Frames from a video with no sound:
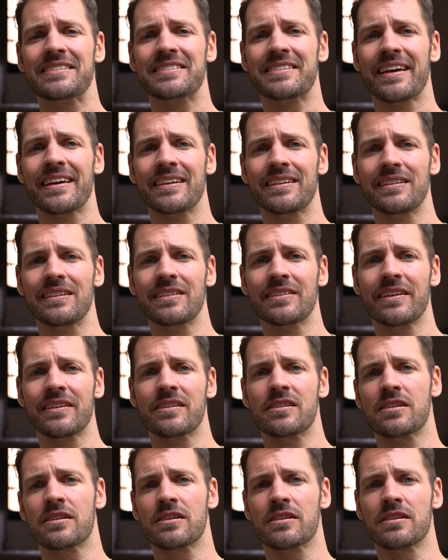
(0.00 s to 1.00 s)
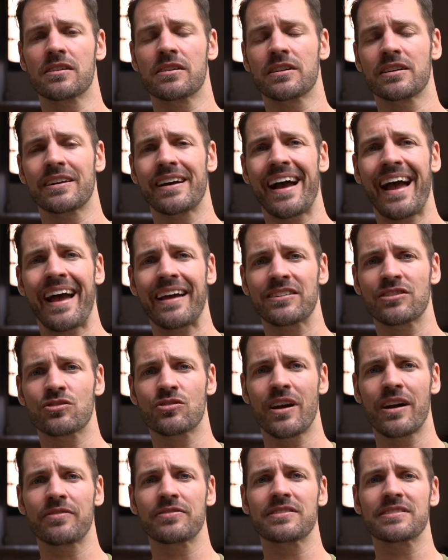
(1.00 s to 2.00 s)
sell their
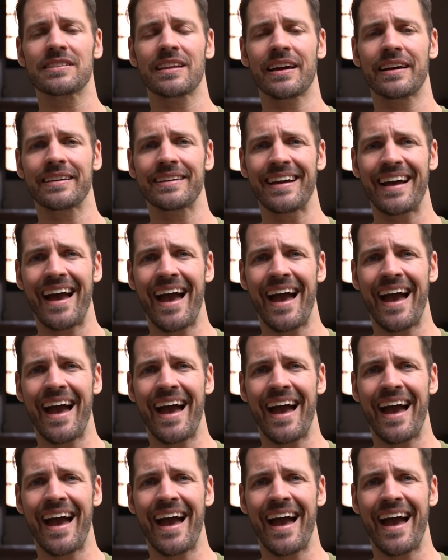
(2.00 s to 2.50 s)
handcrafts like